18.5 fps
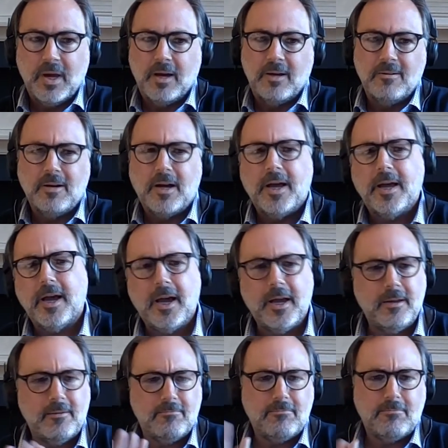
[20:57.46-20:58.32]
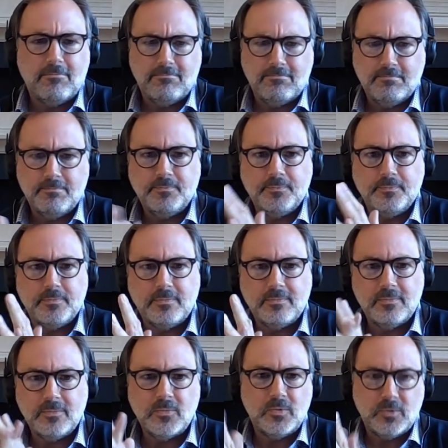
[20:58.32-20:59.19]
Yeah. I, I you know, did,
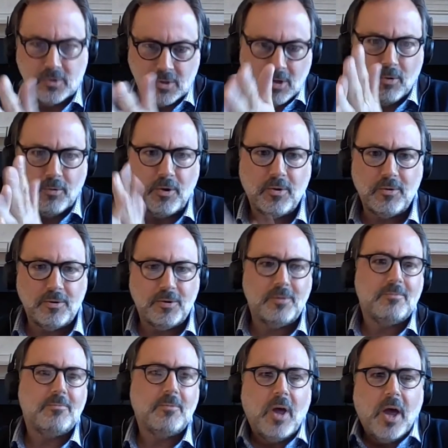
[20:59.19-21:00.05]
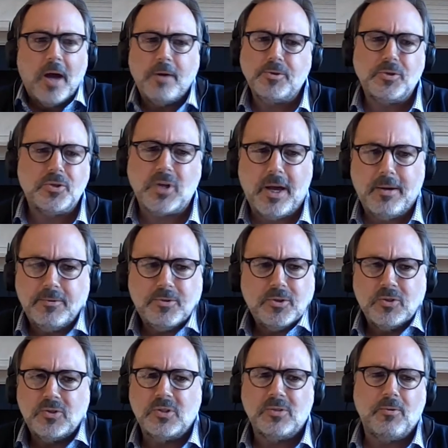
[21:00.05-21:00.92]
so, go ahead, Gil. I was just I
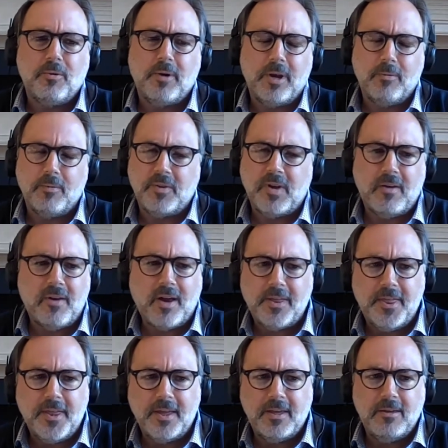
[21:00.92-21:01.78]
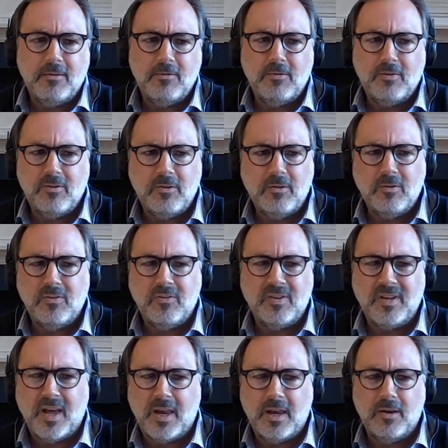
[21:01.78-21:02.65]
was just agreeing with David. I think you, you,
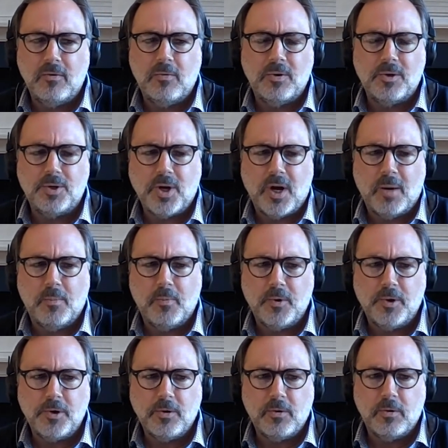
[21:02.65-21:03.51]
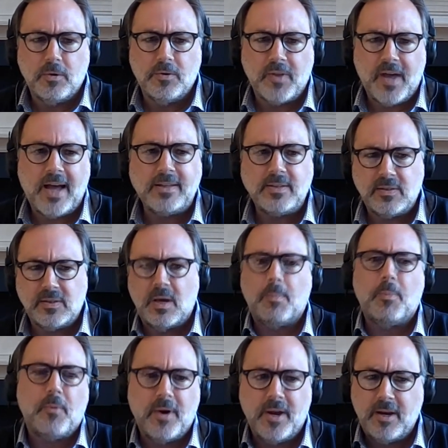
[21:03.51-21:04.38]
to get into a job where you're that
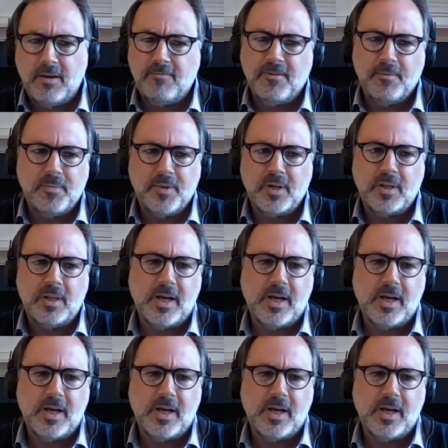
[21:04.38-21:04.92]
separated from the